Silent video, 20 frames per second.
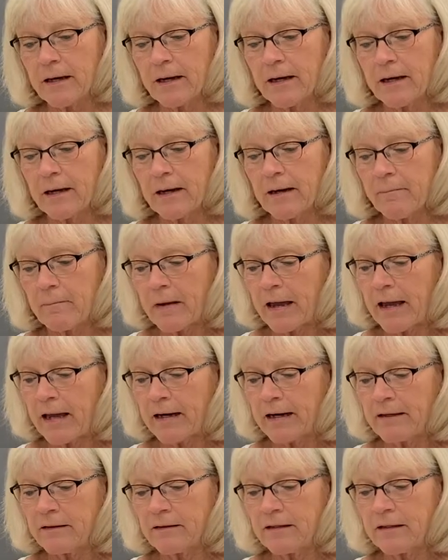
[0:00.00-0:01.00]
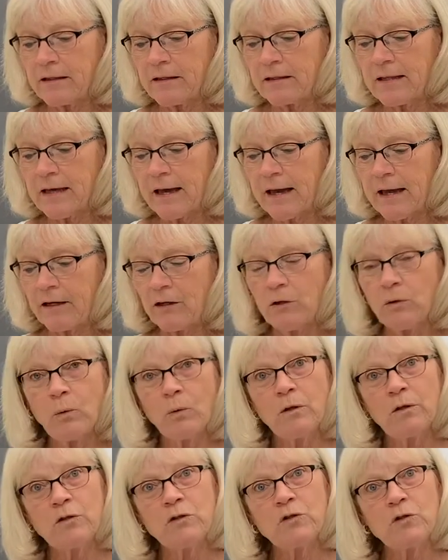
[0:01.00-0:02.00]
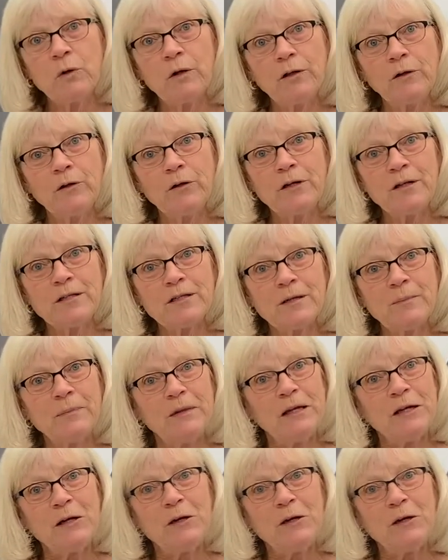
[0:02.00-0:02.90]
and I think that you will enjoy learning something